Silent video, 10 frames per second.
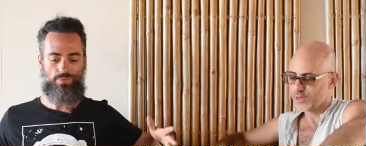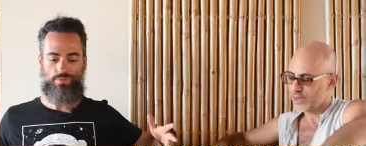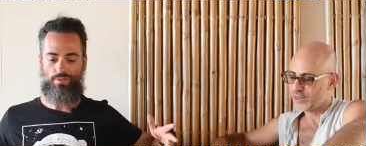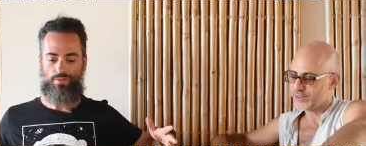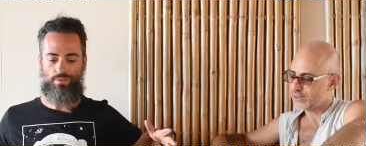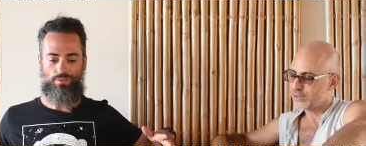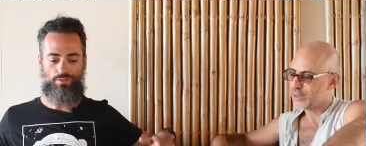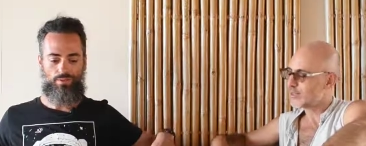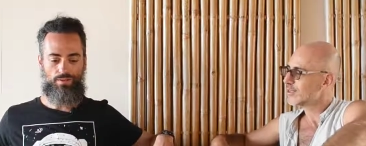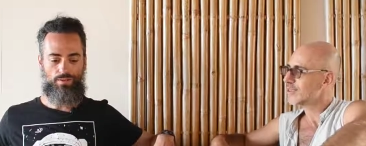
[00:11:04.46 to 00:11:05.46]
Speaker 1: yeah, these
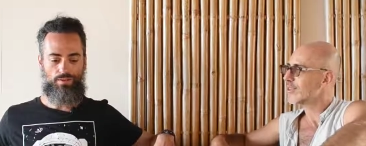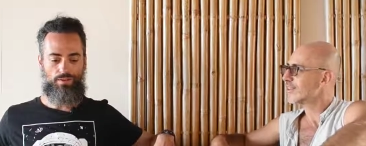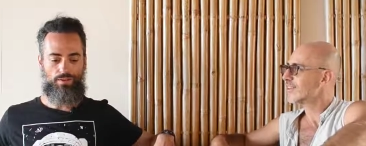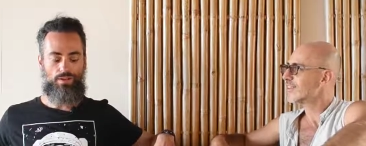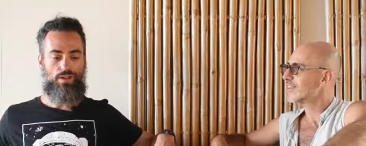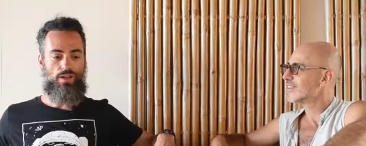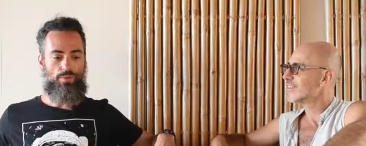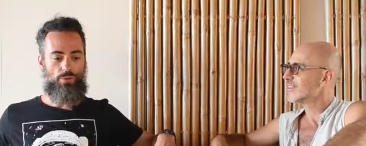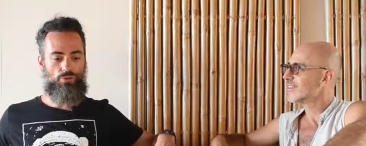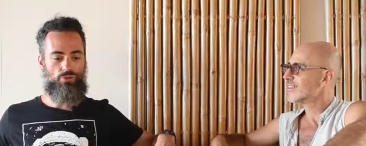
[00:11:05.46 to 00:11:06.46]
things are still here.
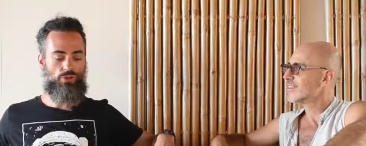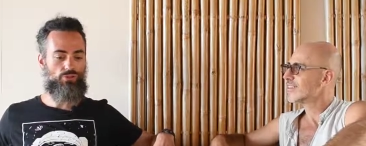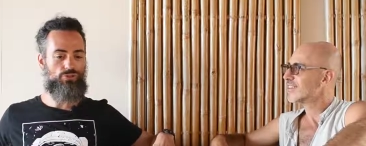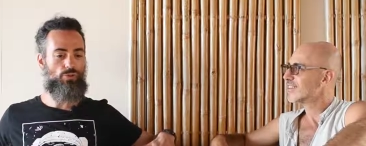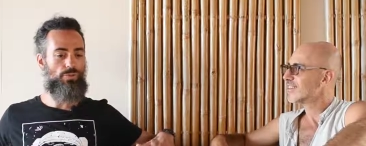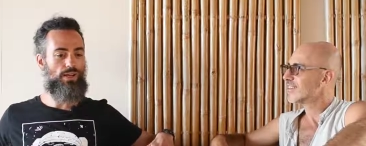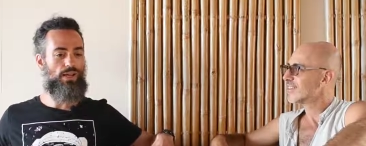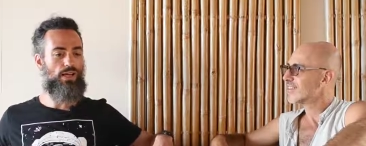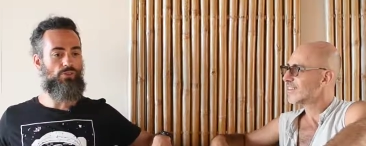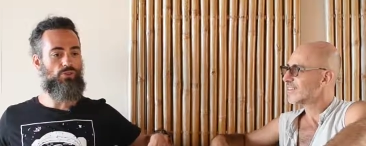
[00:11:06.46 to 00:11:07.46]
Speaker 2: Also, because Koh
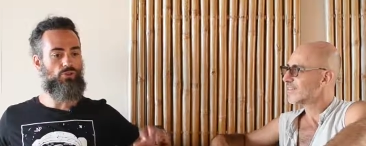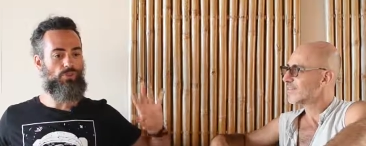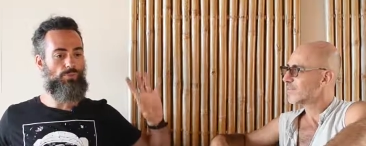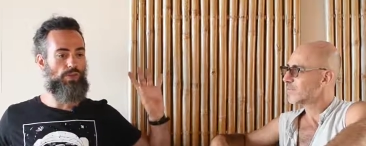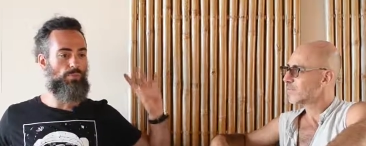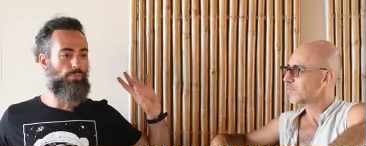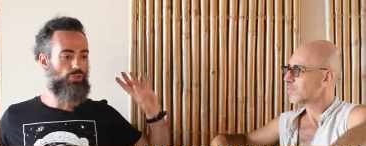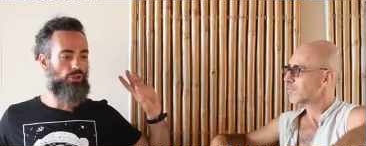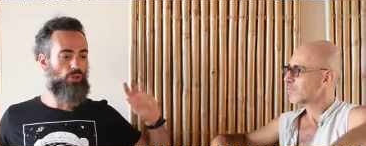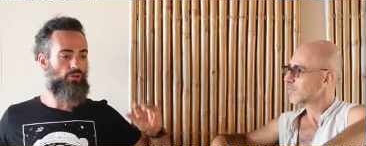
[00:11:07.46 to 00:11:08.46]
Phangan, of course, a big
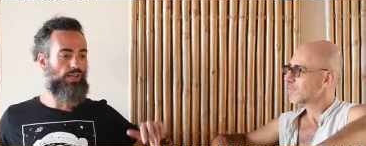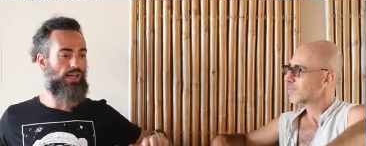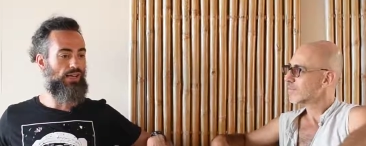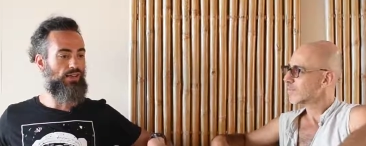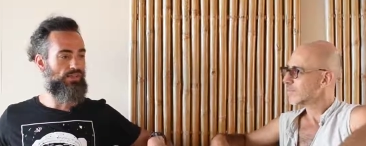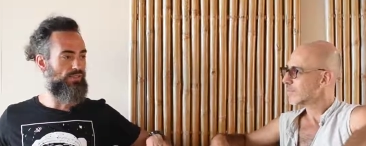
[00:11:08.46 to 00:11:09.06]
chunk of the island is